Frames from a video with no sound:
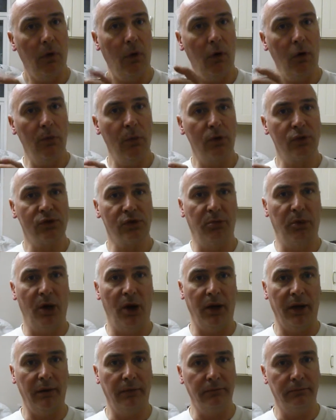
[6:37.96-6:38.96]
Almost a
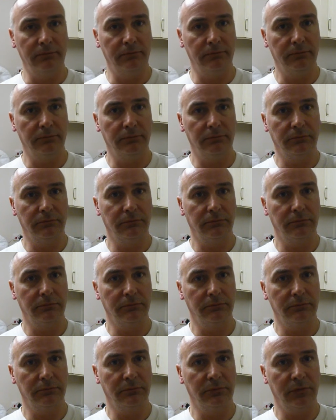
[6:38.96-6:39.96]
pint.
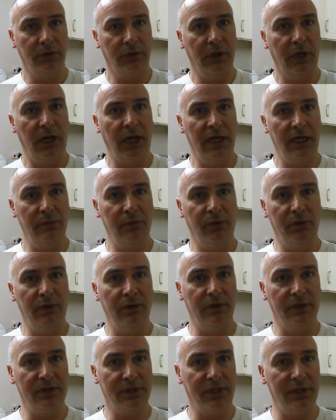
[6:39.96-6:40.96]
And
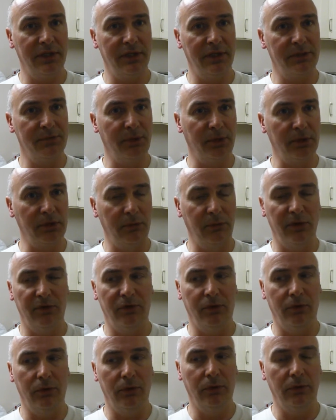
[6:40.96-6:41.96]
anybody that's seen this bottle
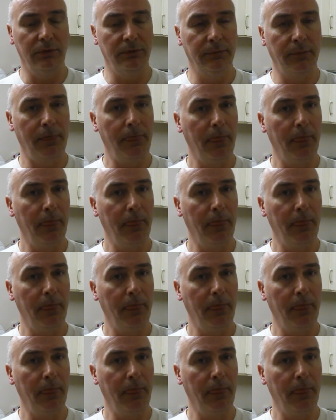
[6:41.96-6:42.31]
before